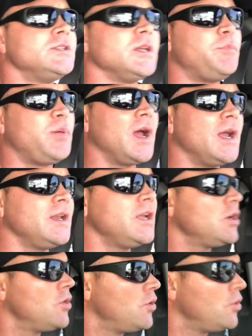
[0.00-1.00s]

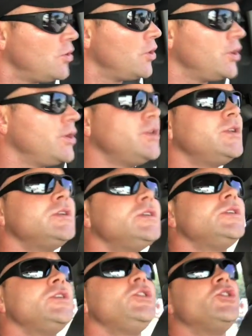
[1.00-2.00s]
Depending on
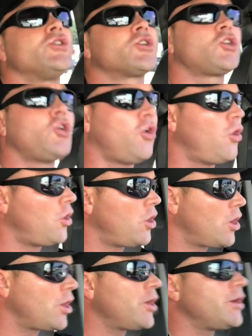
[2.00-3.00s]
your
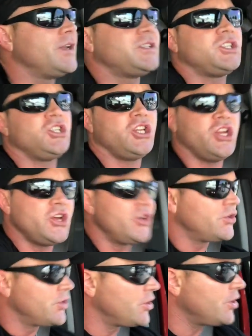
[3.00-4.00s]
car, its
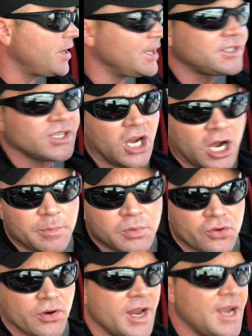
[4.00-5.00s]
year, its
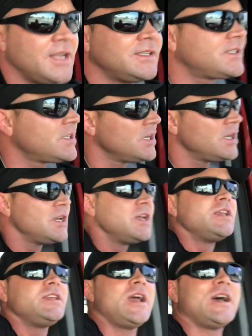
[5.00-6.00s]
upgrades,
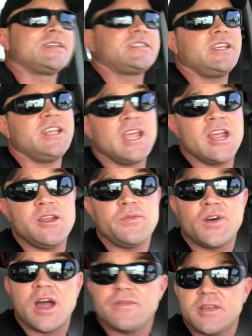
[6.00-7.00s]
yes,
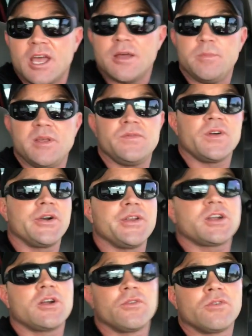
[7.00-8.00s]
E85 can be very
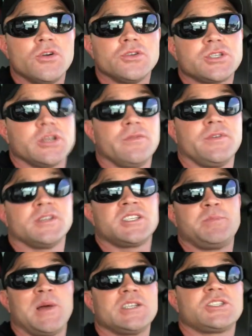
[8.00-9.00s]
corrosive,
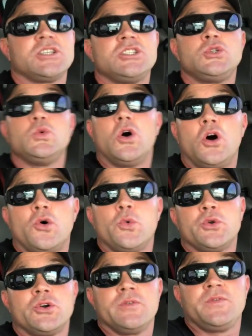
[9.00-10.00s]
especially to
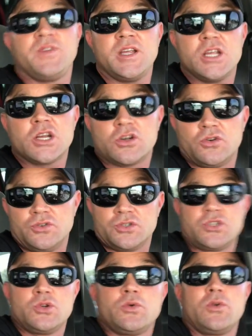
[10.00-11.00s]
older
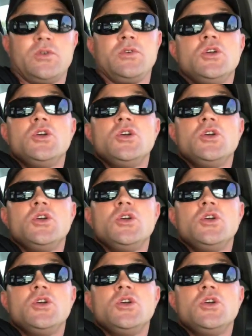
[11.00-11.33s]
vehicles who